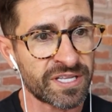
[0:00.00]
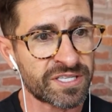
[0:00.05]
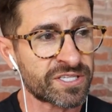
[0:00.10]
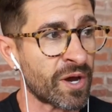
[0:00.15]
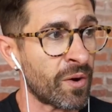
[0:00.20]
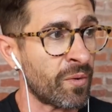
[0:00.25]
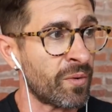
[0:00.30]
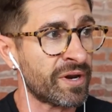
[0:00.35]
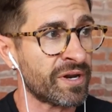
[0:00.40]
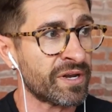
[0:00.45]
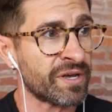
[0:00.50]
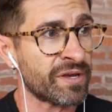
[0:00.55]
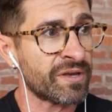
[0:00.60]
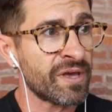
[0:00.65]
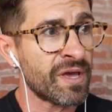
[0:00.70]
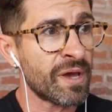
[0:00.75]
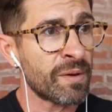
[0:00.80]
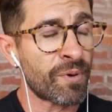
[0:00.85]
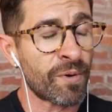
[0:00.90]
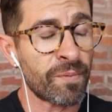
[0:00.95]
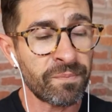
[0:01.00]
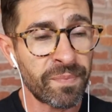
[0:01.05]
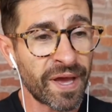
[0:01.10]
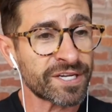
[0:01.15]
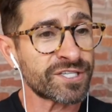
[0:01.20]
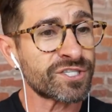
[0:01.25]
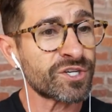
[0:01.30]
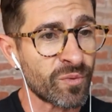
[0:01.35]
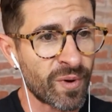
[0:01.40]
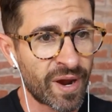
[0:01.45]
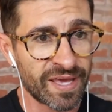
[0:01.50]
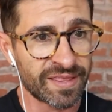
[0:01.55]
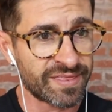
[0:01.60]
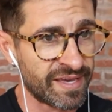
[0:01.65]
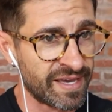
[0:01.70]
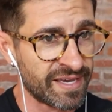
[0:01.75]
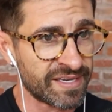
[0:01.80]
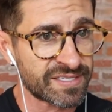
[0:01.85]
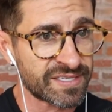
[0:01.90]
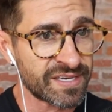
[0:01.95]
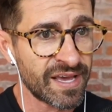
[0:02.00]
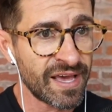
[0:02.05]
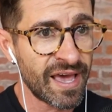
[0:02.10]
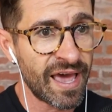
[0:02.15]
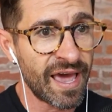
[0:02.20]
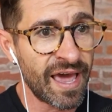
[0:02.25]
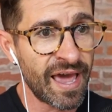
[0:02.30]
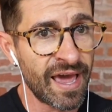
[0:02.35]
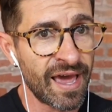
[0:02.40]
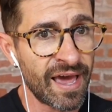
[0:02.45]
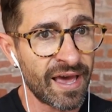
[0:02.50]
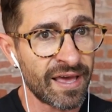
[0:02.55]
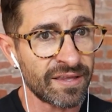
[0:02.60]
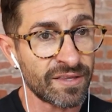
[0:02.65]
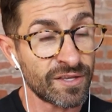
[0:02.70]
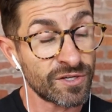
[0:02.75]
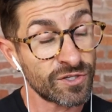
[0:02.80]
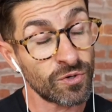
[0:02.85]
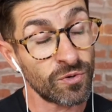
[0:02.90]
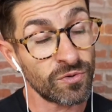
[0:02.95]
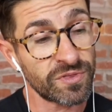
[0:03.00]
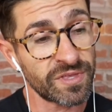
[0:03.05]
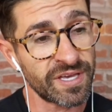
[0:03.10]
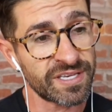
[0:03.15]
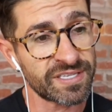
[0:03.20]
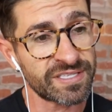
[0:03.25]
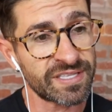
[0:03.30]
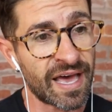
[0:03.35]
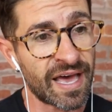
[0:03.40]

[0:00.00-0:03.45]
It's going to perpetuate this. And the truth is